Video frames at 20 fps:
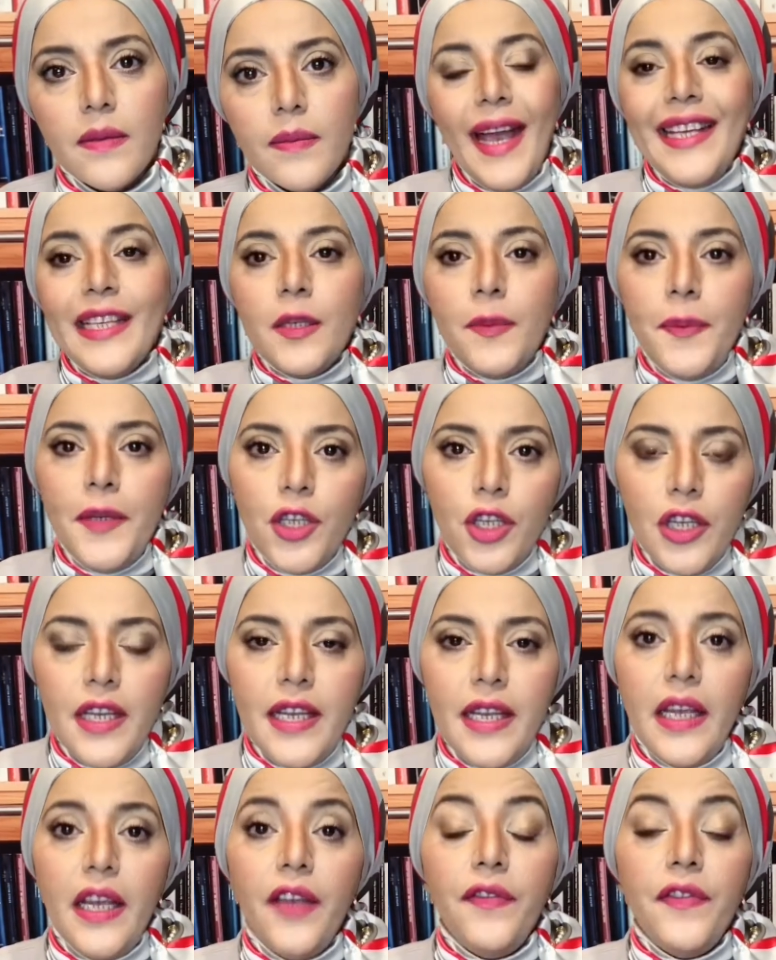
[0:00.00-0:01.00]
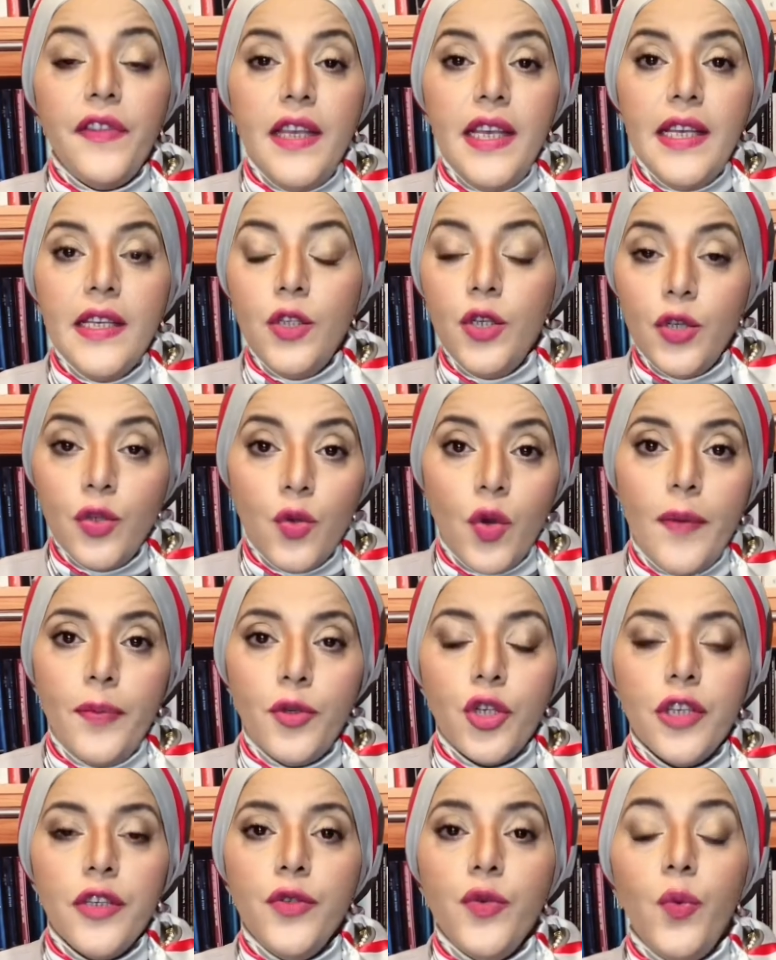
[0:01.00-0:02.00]
especially if these
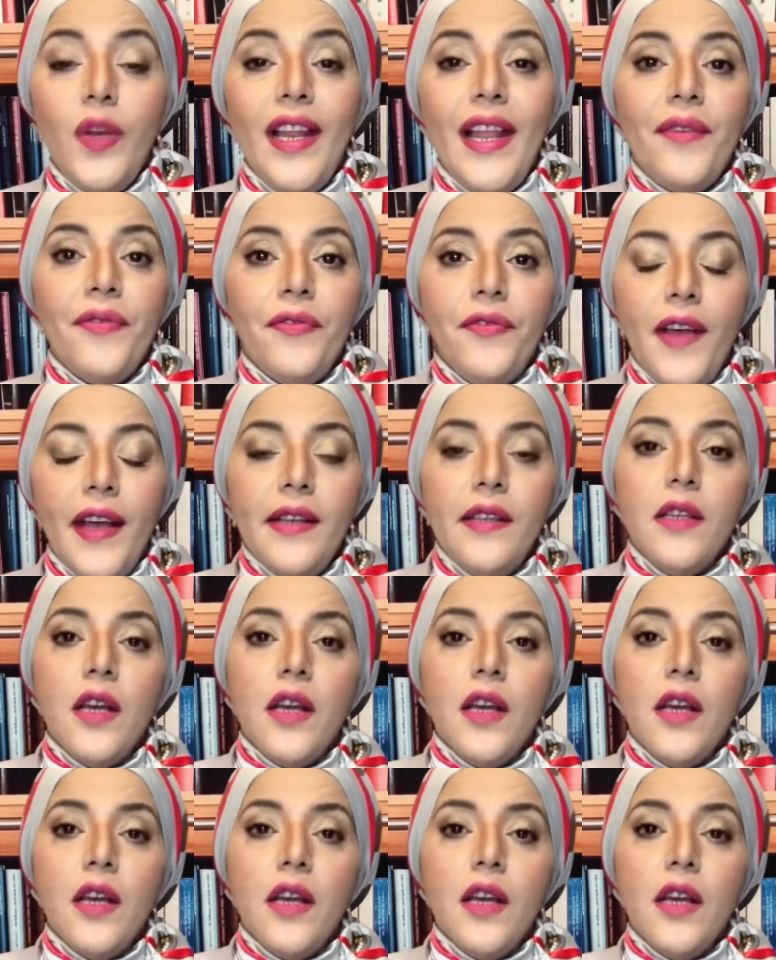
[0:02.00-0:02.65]
disruptions will affect